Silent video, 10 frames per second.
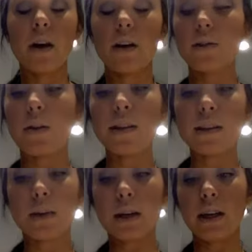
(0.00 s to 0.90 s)
So this
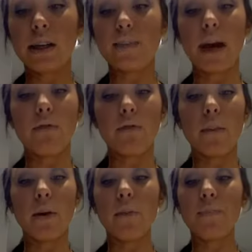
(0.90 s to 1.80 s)
one is by
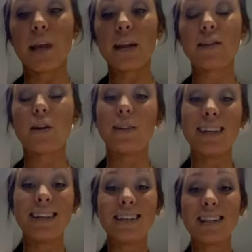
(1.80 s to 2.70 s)
Rimmel, and it's called
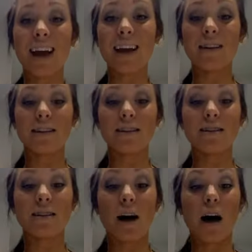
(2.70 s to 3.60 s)
East End
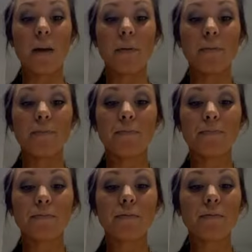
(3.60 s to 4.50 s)
Snob.
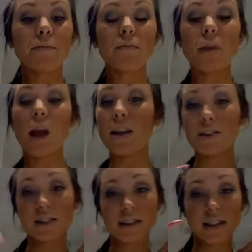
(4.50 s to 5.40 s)
And
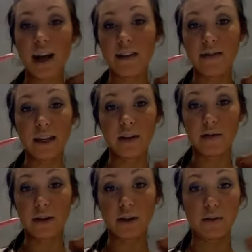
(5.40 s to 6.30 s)
it's just kind of like a
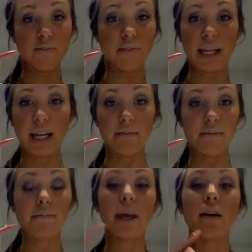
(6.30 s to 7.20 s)
real plain
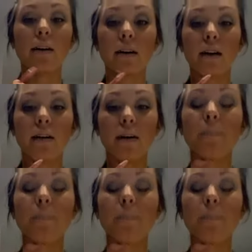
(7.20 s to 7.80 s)
pink color.